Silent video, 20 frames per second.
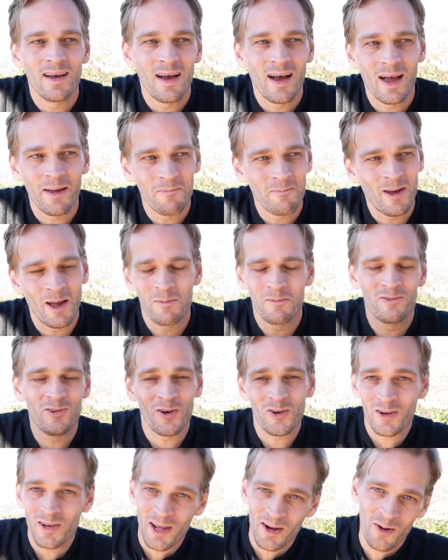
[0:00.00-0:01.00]
I'm
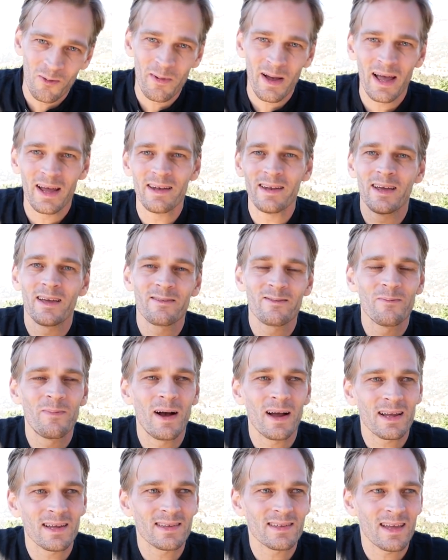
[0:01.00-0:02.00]
jotting down all my ideas for
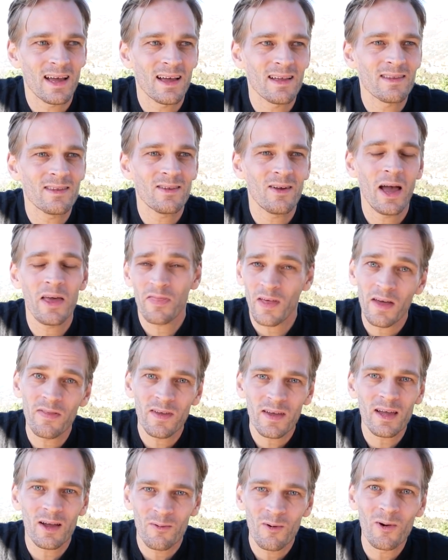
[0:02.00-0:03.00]
Pakistan. So I
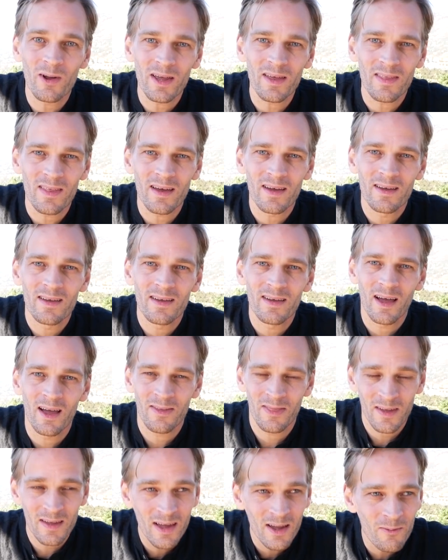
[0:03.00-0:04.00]
think I will get there. I
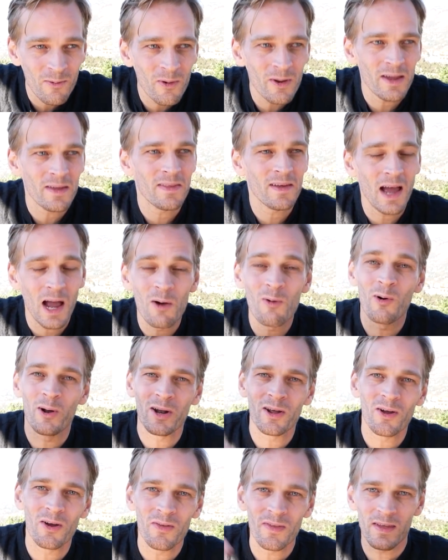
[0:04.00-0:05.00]
think I will get there. I want
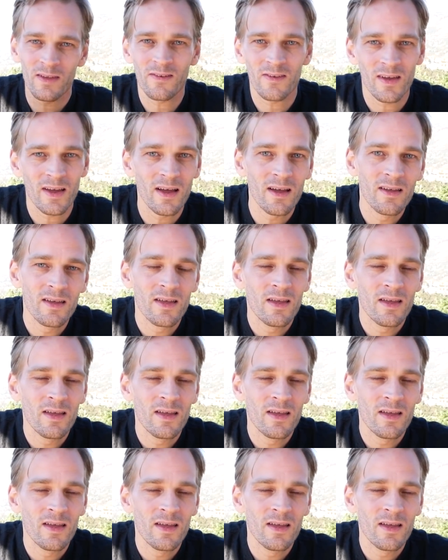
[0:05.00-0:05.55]
to go this year.